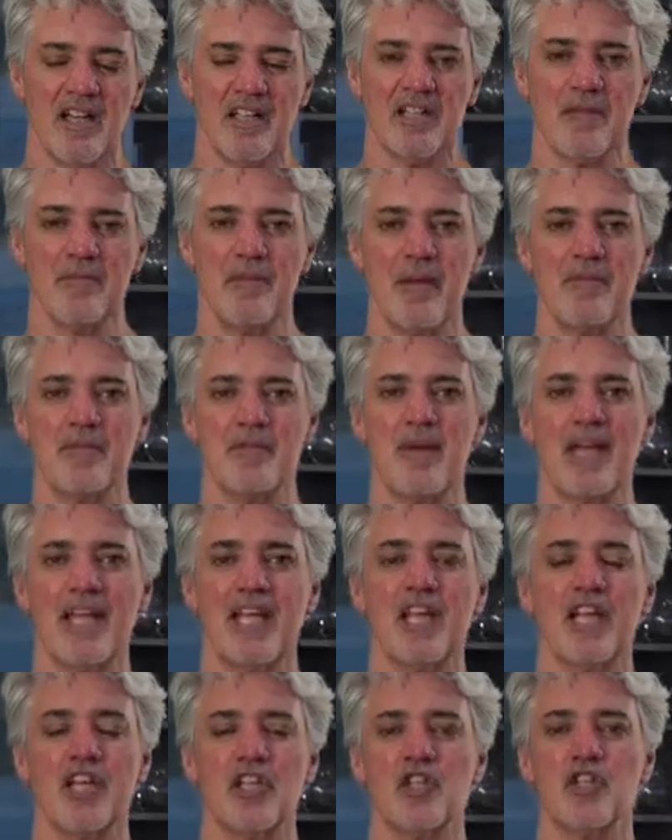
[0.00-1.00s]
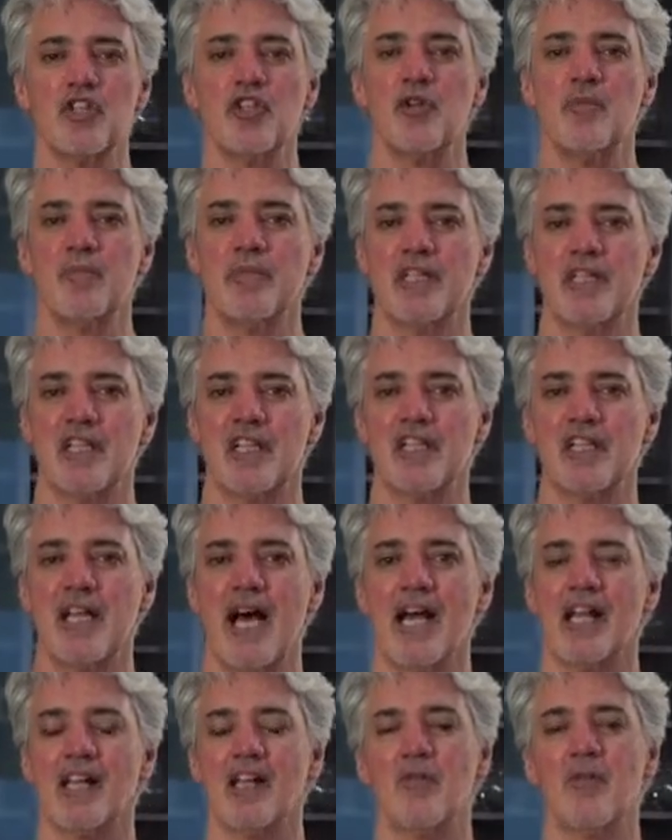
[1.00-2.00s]
Sometimes making a soup is
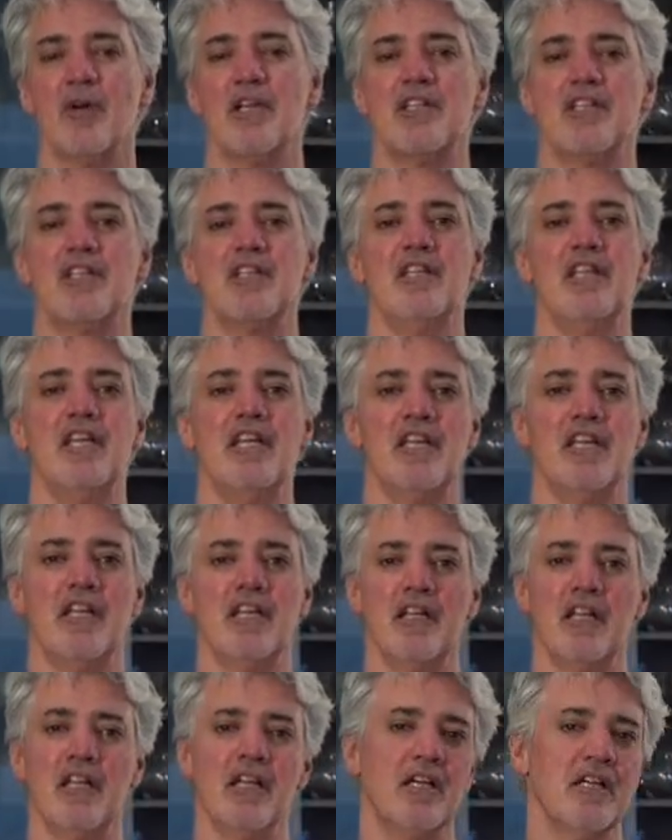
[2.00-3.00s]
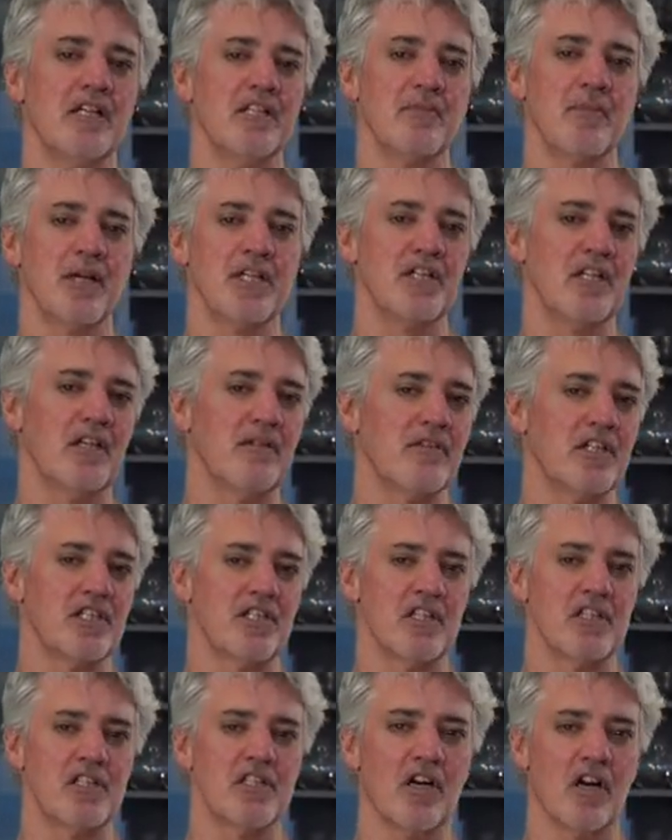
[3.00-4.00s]
exactly what's needed, especially if it's
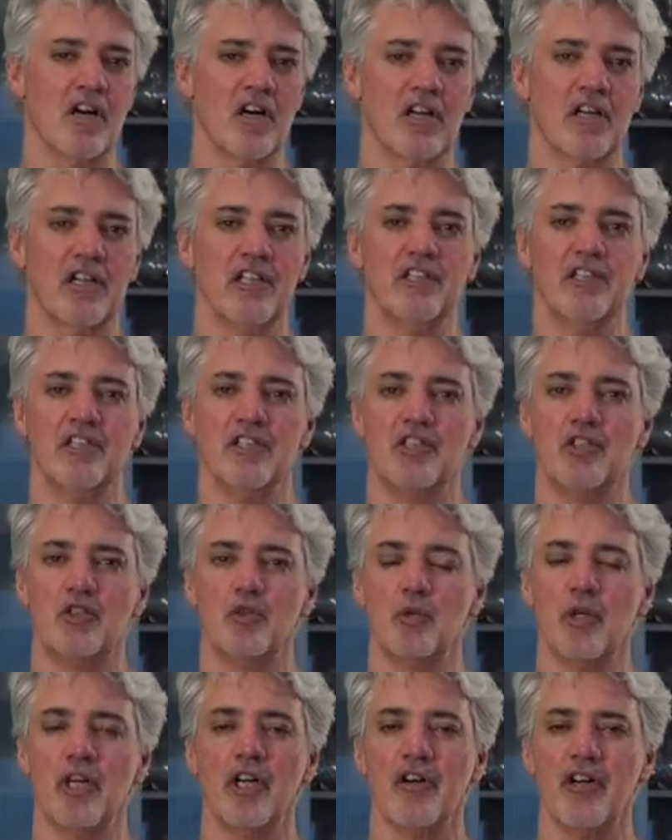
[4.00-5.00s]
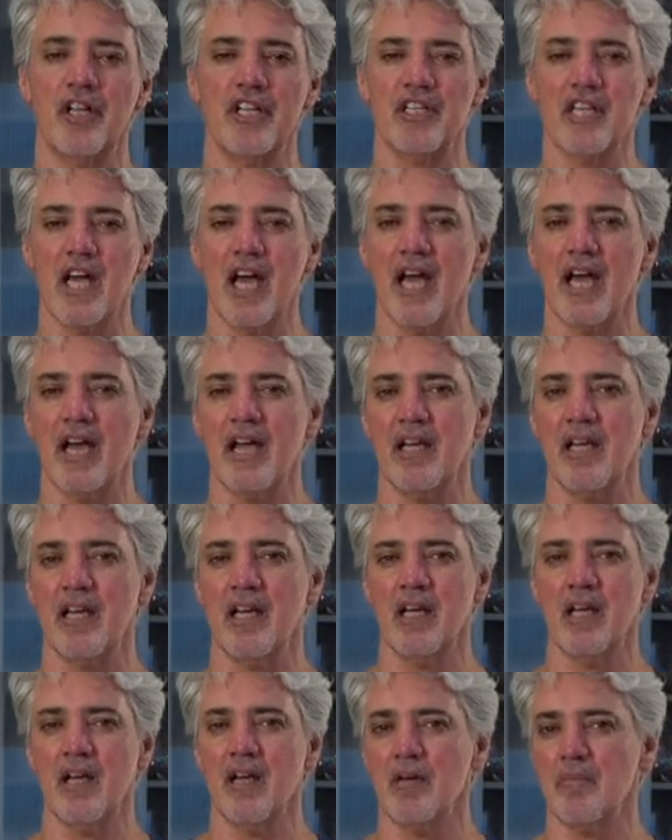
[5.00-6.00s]
a dark and dreary day,
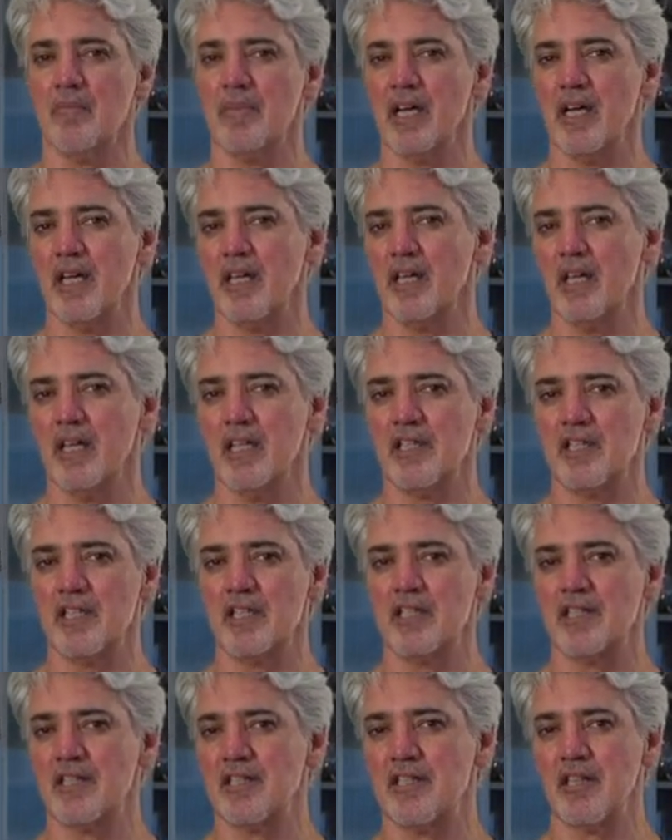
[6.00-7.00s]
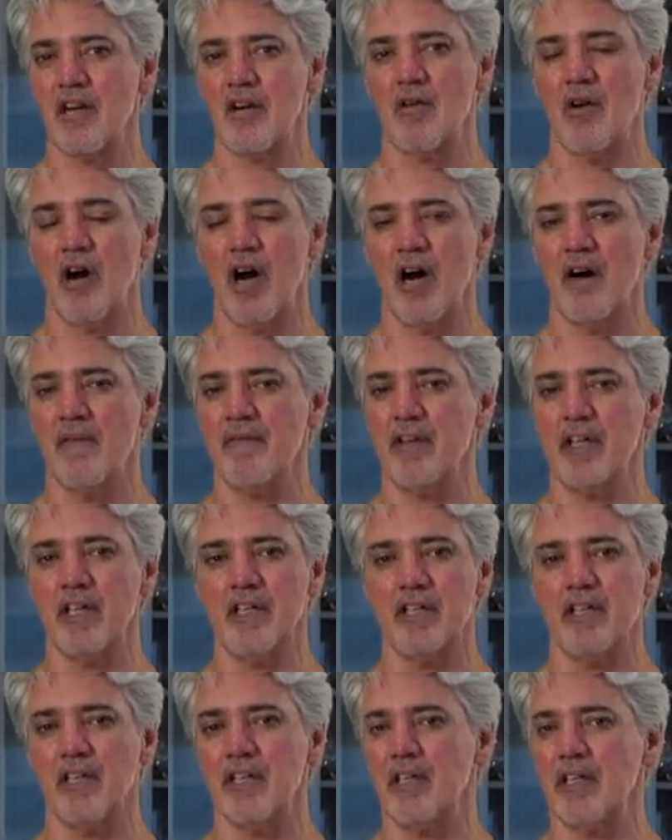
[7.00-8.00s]
but it's so
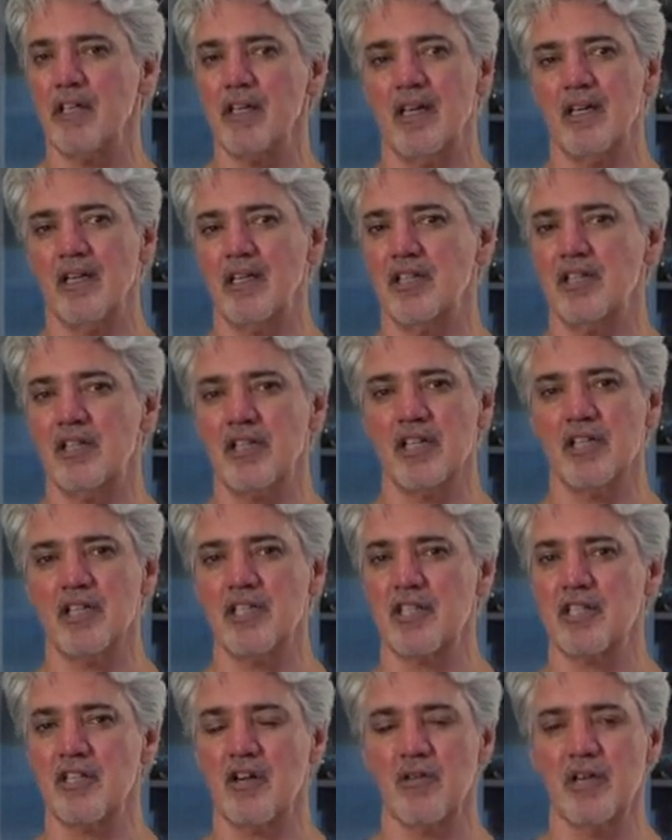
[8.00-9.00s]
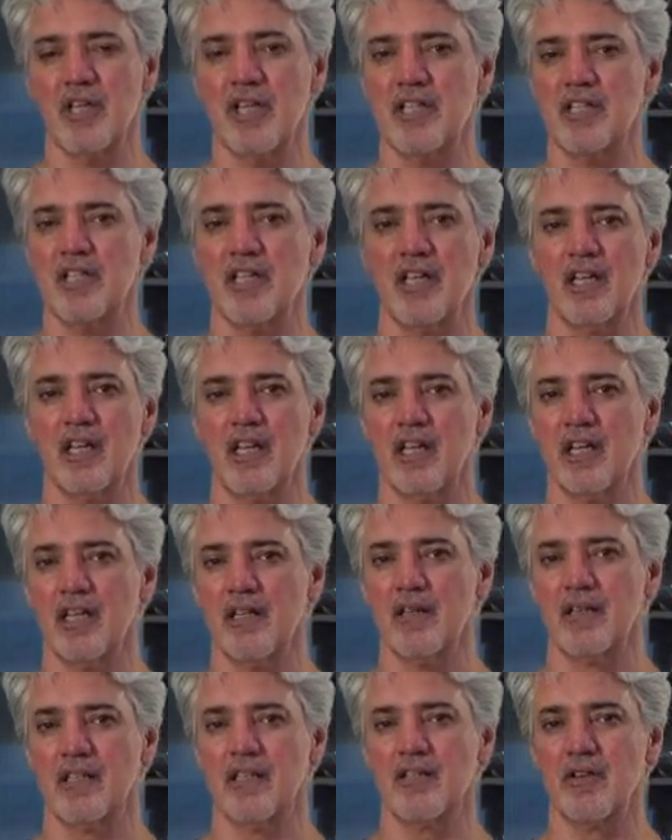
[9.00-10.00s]
often just so easy to
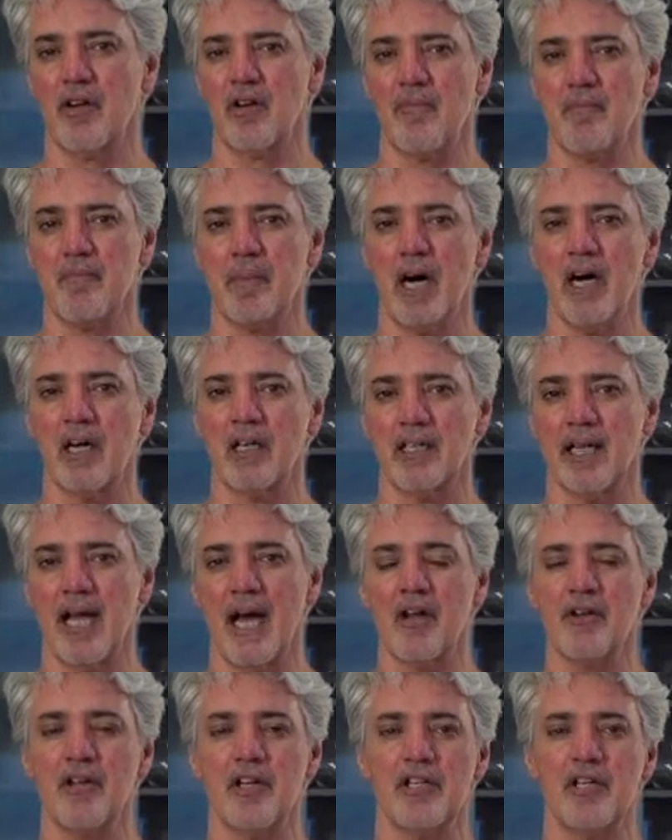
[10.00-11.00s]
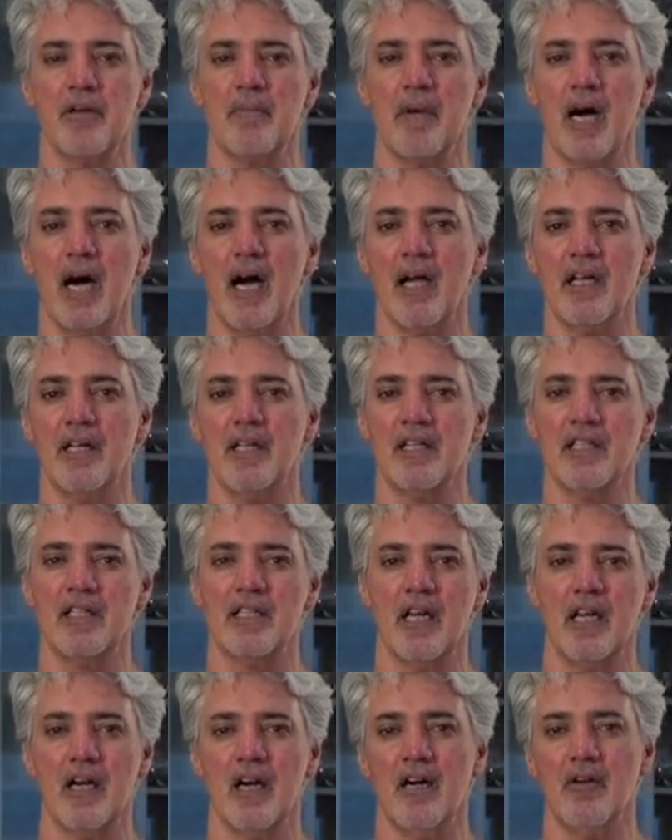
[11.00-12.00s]
get sort of bogged down in your mind and
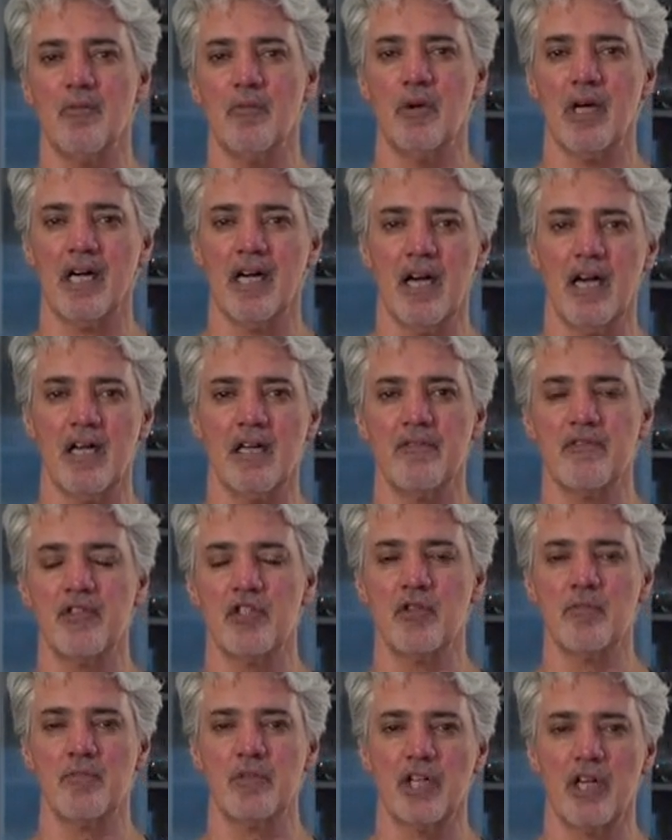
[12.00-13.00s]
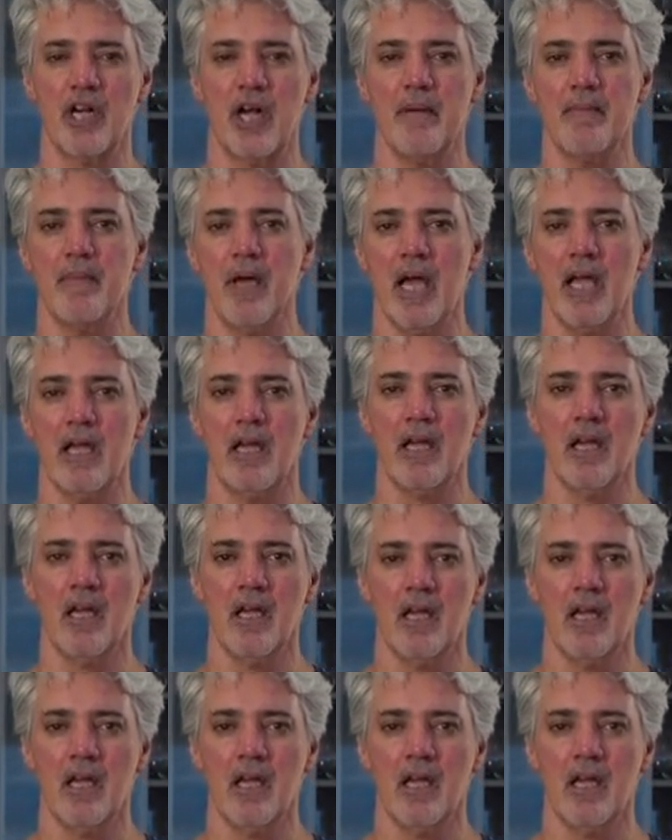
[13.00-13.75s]
say, oh, what kind of soup should I make?